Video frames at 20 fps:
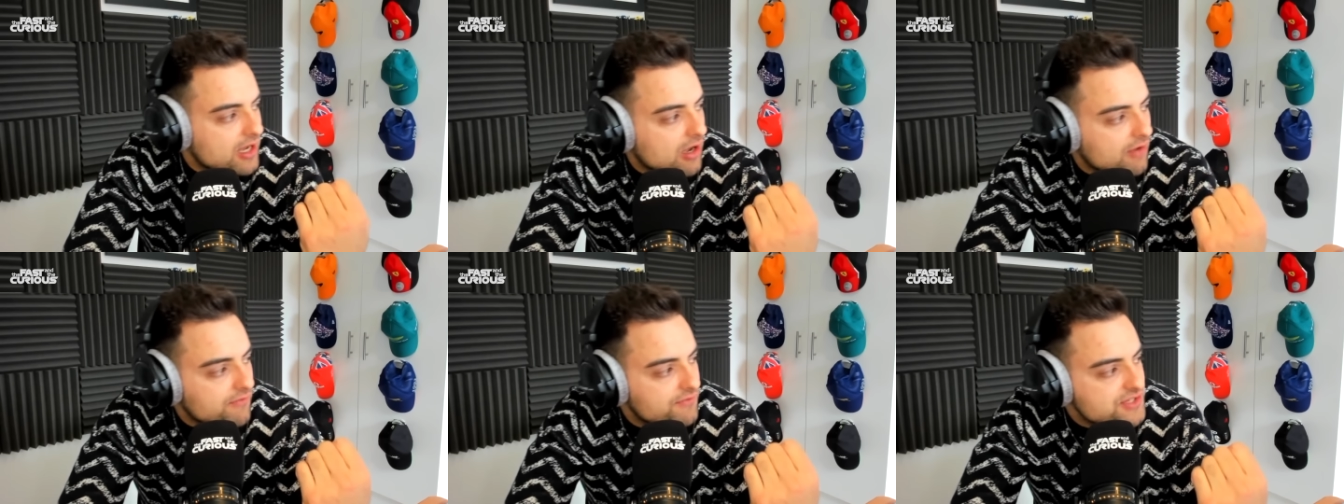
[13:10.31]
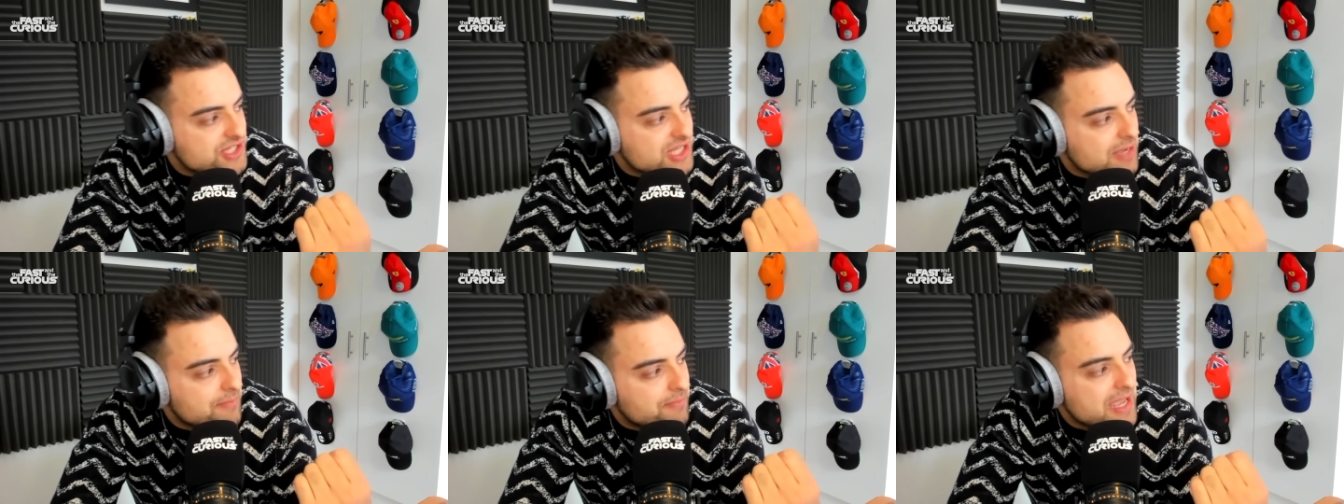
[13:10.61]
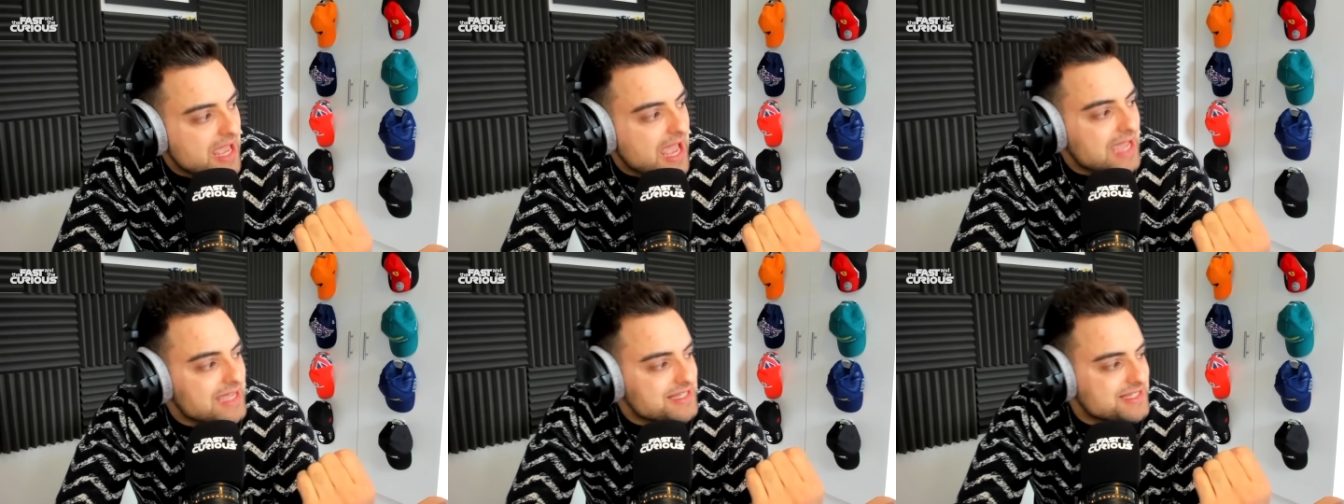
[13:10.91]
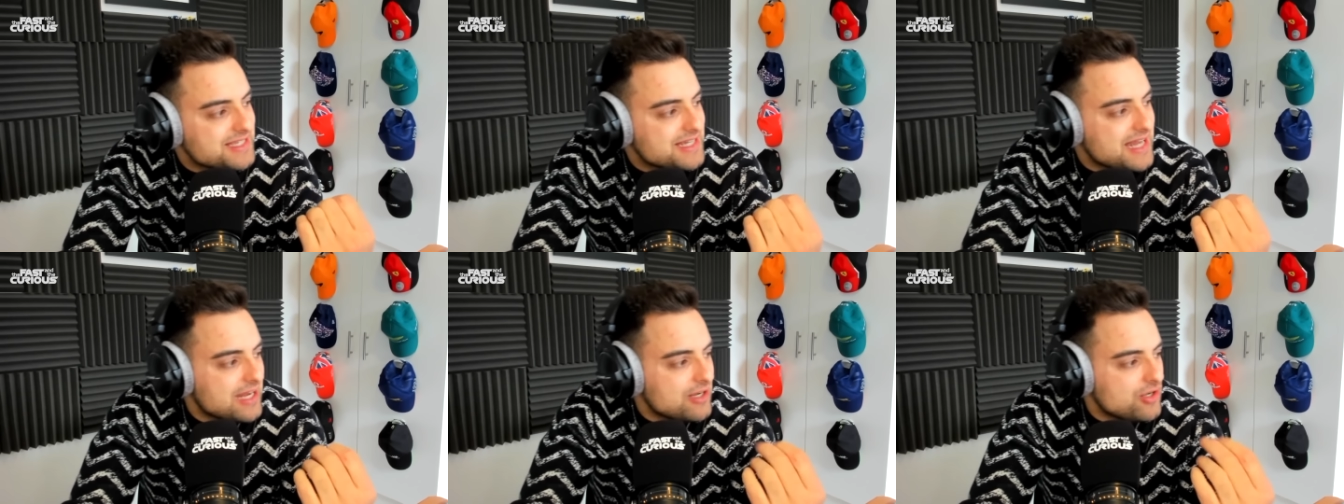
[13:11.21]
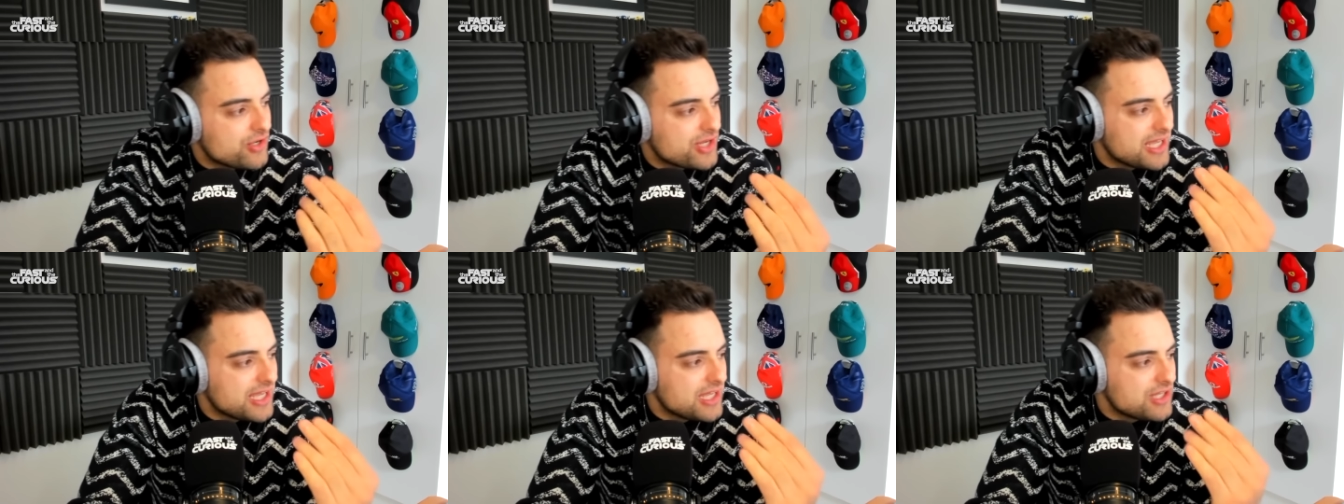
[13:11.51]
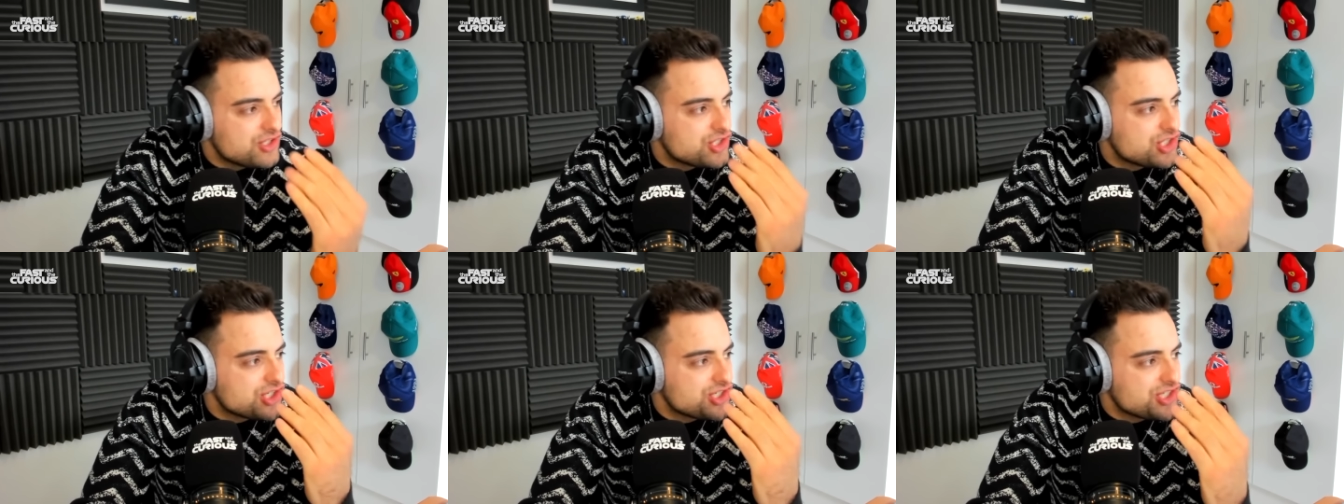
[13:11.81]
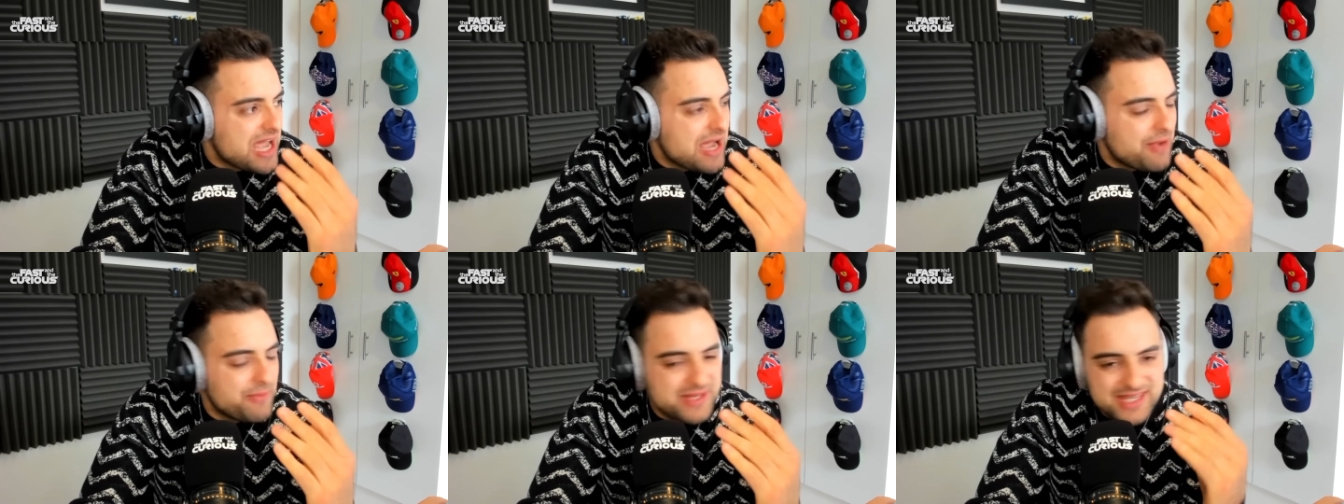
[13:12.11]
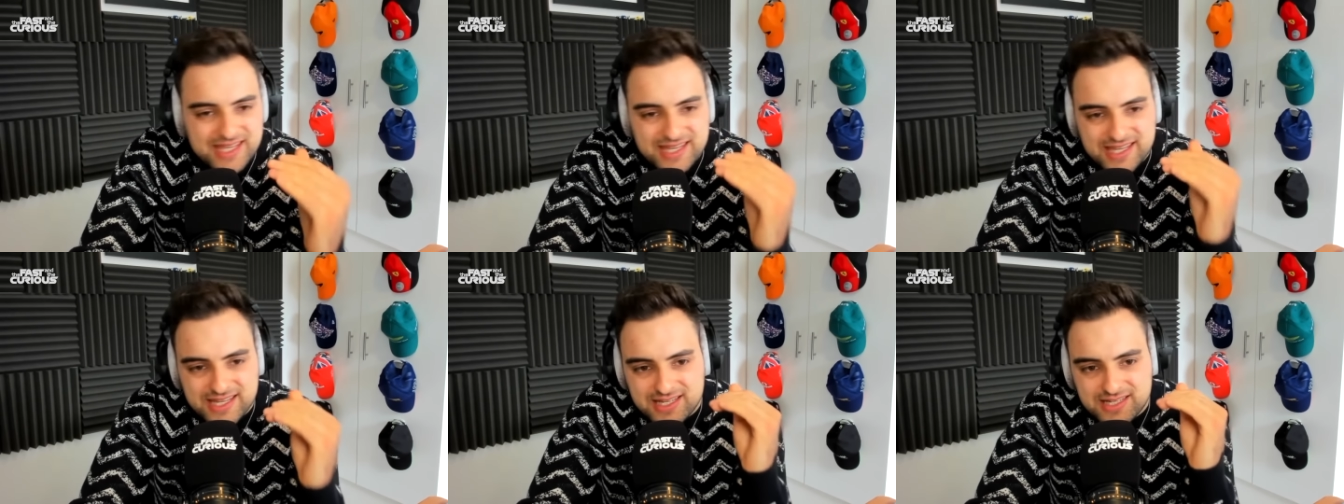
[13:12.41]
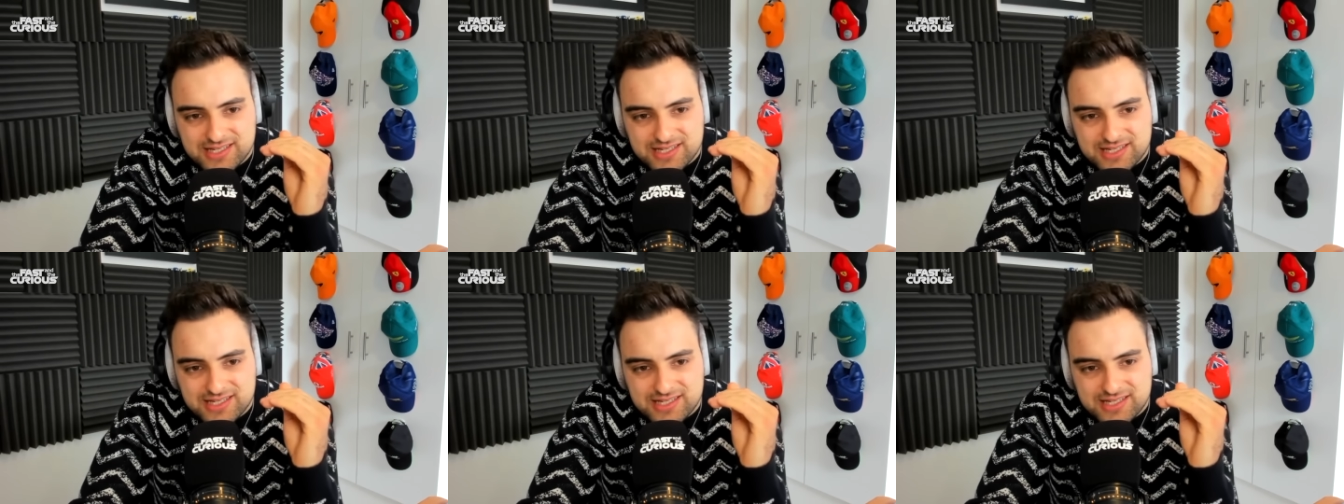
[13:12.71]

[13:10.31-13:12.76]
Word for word: obviously a P8 today, looking at just how he can